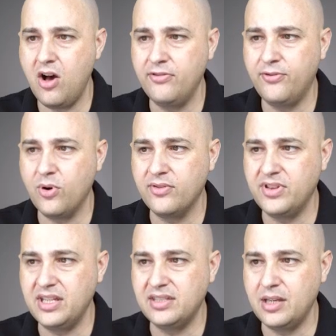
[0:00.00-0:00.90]
all 4 of
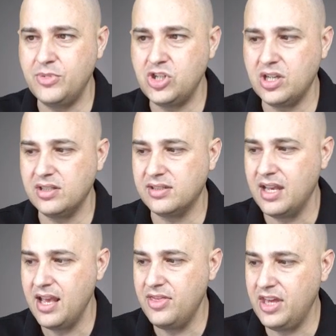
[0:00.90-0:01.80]
these images.
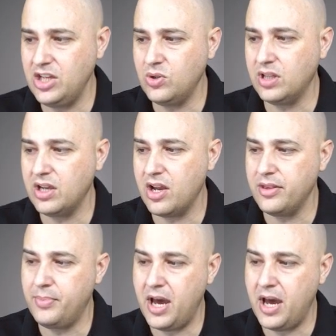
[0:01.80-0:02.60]
Then you click on the